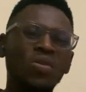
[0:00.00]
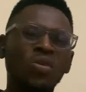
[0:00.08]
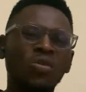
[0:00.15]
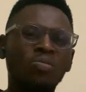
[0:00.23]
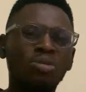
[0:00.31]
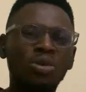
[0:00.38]

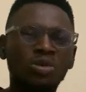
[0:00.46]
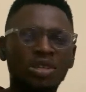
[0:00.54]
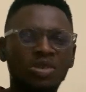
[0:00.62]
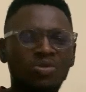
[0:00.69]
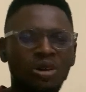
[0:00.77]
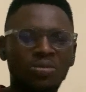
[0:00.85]
of
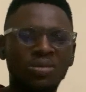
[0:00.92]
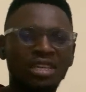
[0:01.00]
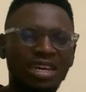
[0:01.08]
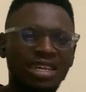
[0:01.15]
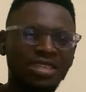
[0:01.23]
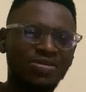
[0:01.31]
building
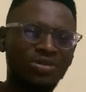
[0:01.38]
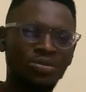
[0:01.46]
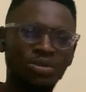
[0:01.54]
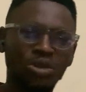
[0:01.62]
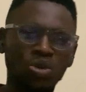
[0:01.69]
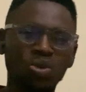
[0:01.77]
websites
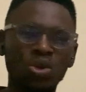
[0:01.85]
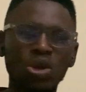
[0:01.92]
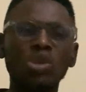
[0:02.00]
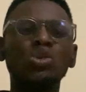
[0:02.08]
from you.